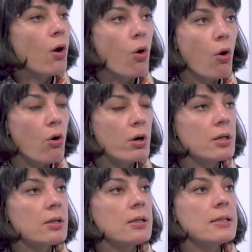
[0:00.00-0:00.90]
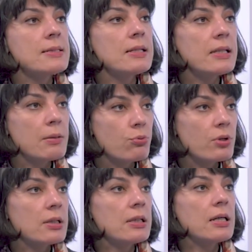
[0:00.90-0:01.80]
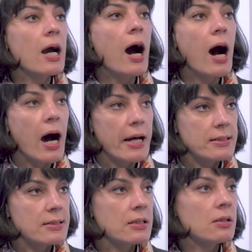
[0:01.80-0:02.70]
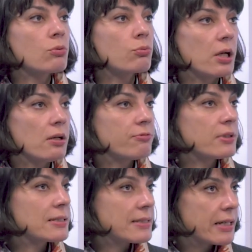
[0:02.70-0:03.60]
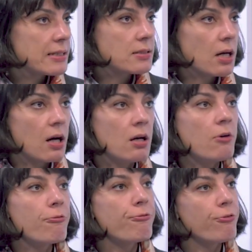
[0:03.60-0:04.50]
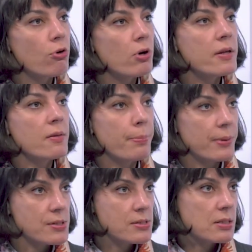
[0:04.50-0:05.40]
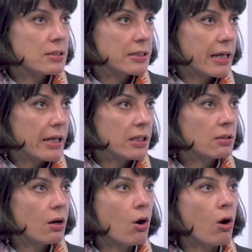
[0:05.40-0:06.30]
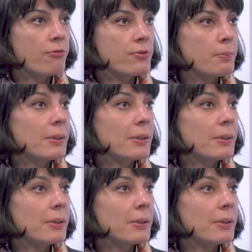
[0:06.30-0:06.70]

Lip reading: or deliberately hiding relevant data for the personal gain of the